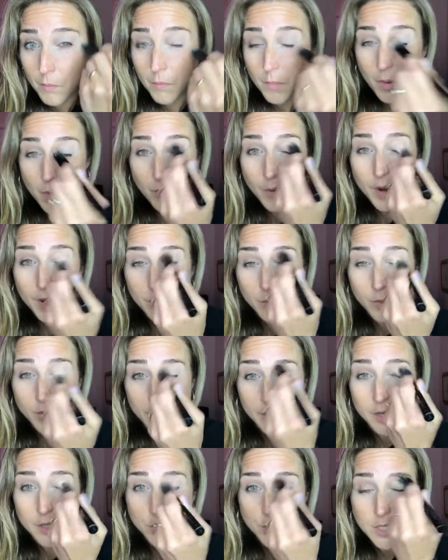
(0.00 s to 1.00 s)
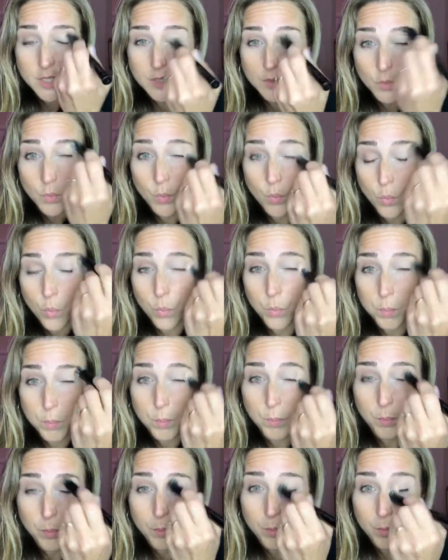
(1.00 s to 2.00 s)
All right, and we're going to just
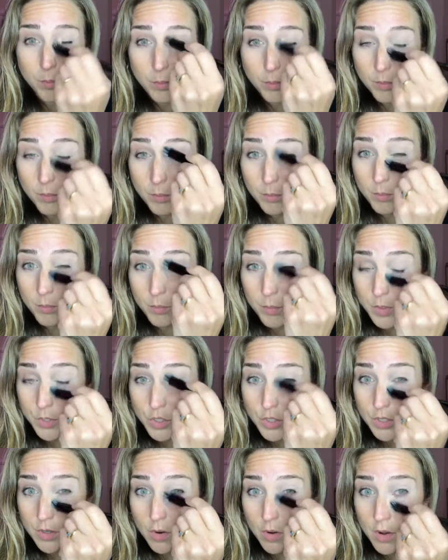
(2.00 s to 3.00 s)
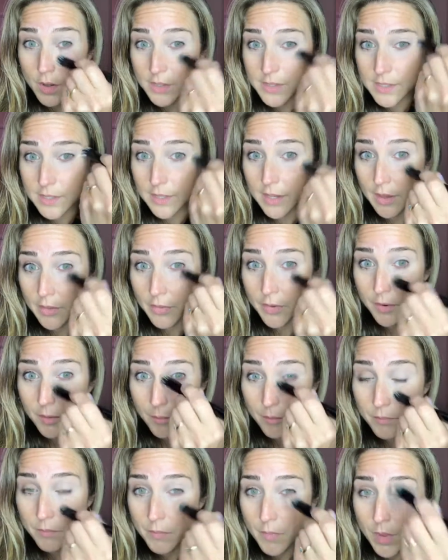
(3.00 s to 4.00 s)
mush it all together.
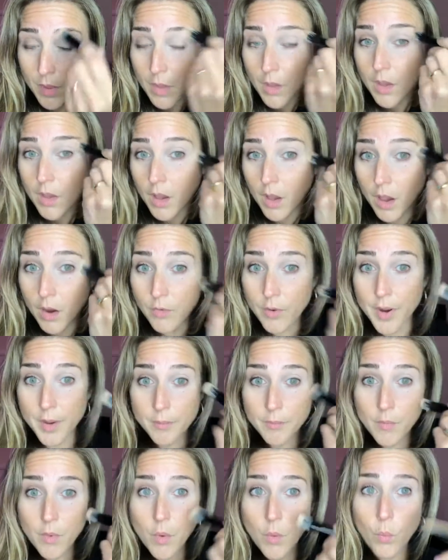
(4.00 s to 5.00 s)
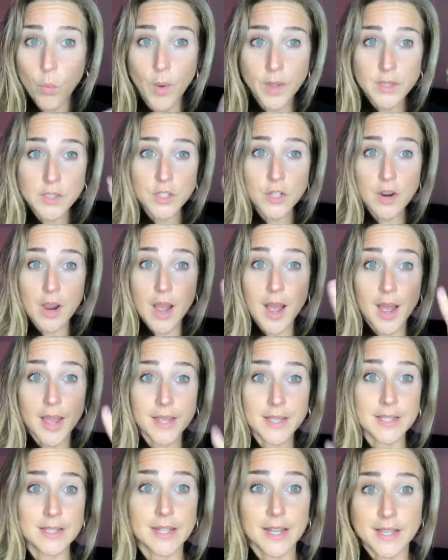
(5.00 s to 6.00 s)
All right, once your eye
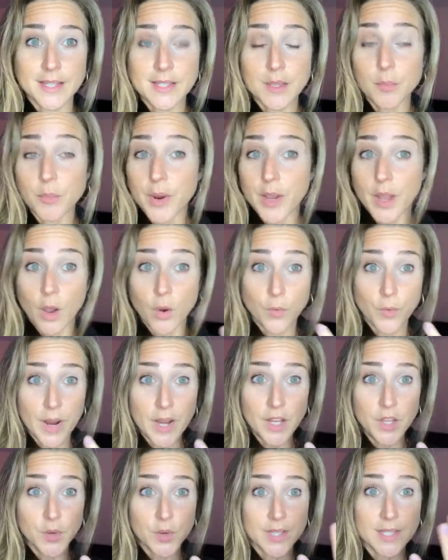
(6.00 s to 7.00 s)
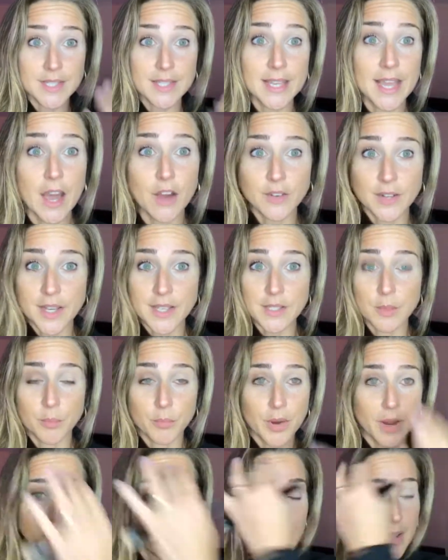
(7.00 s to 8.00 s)
is nice and bright, already you could see how nice and
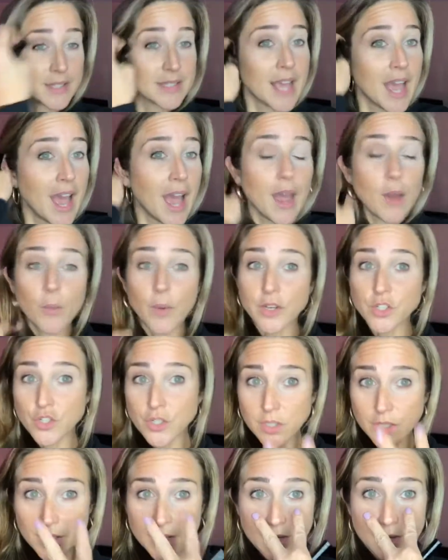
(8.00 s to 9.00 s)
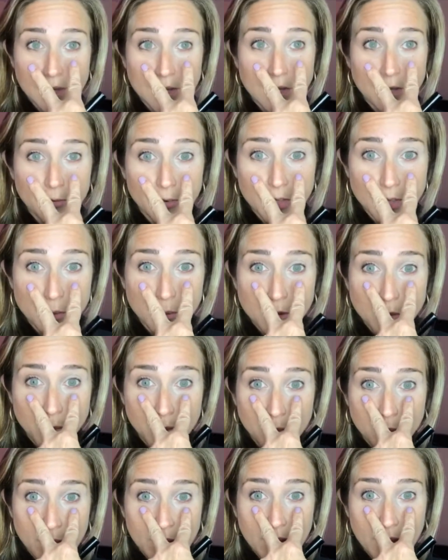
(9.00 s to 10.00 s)
bright my eyes. I want you to look at the difference
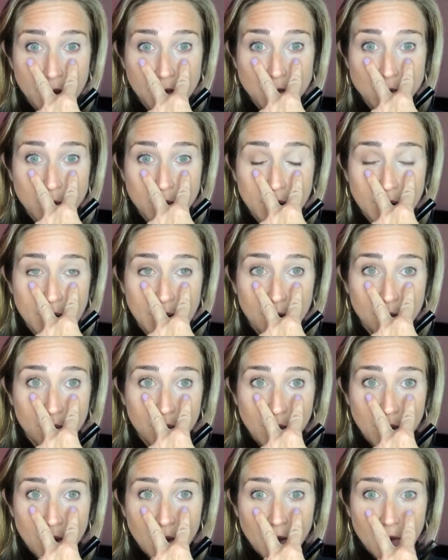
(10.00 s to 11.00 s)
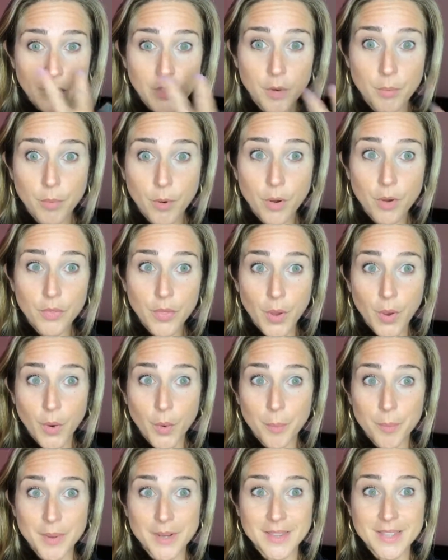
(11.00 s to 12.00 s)
between my eyes right now. They're both
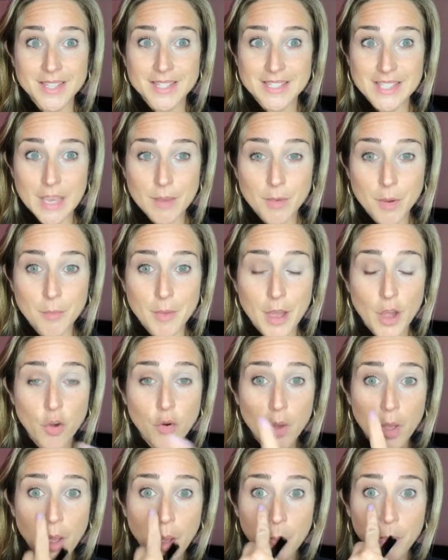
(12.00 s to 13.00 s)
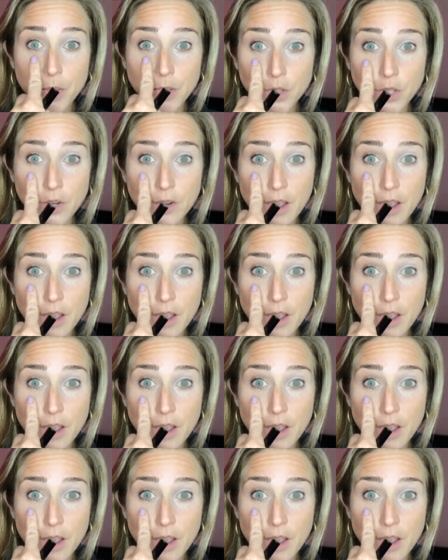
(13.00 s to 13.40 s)
open the same amount, but look